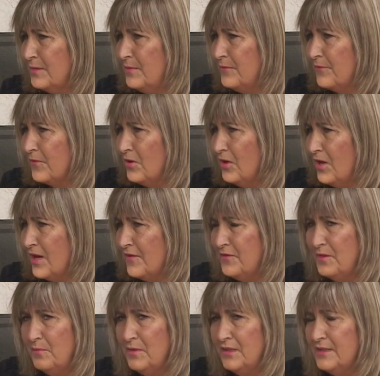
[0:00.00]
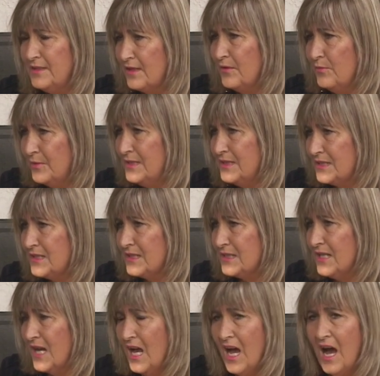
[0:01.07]
I mean, for a lot of the military witnesses
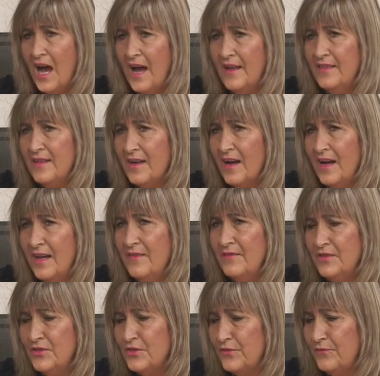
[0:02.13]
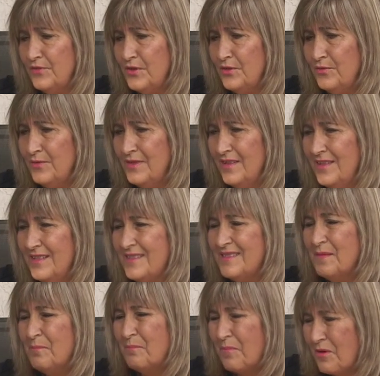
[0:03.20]
that I've interviewed, it's
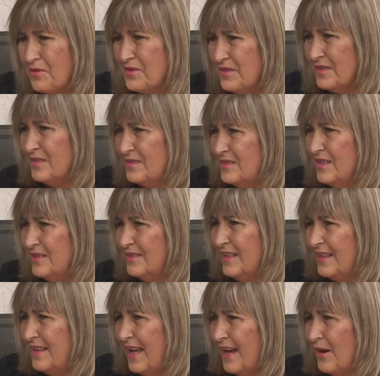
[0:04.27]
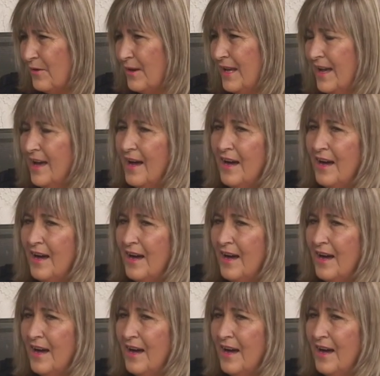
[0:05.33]
a burden that they carry.